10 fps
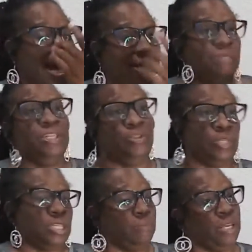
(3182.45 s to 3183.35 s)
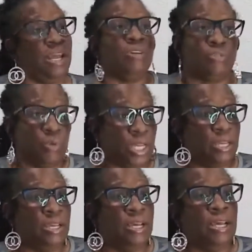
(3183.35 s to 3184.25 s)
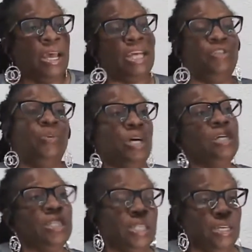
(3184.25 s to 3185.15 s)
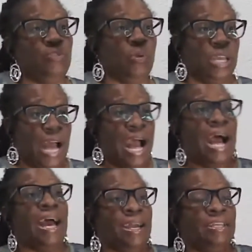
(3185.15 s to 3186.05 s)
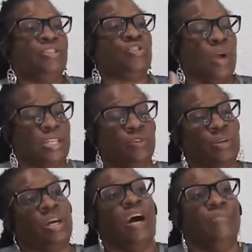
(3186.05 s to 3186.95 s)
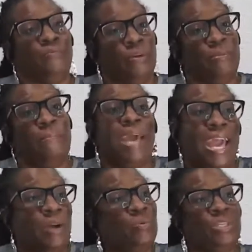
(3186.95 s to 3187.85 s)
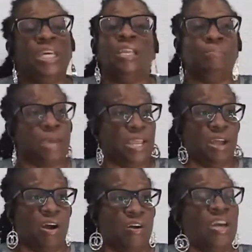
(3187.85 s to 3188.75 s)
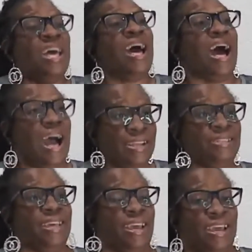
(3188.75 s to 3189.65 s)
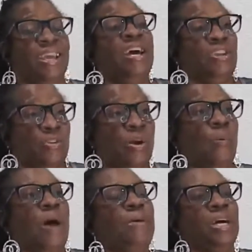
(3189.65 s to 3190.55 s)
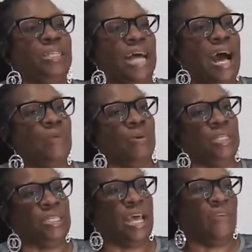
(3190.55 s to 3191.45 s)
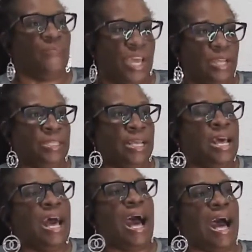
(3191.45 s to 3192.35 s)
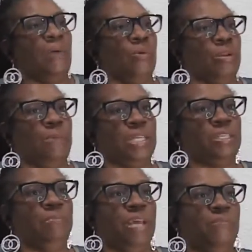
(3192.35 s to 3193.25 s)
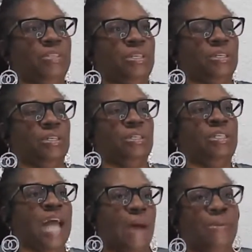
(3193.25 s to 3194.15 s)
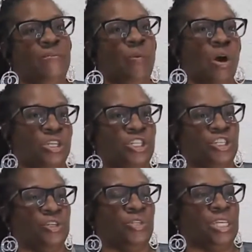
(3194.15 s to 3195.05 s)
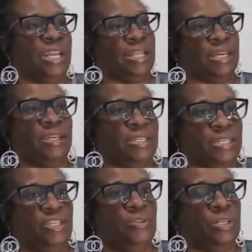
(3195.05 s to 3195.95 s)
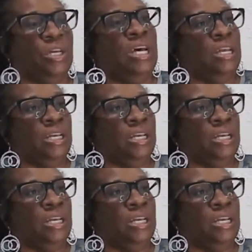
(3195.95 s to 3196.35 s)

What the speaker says: that I could have been doing something else with and doing other things with. I tried to recover from the man who didn't pay y'all. I said, you know what? Because I want to save face. I want to basically be able to not be able to walk in the church and have to continue to